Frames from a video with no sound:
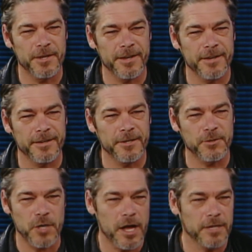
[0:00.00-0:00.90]
uh, you know,
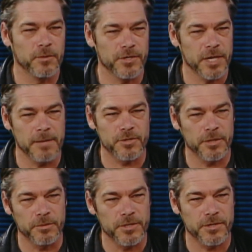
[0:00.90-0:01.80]
talking with James when
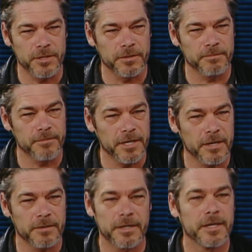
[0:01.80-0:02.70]
he was still, you
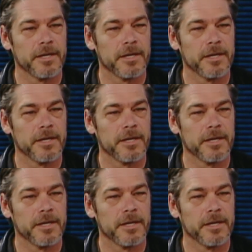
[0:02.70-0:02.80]
know,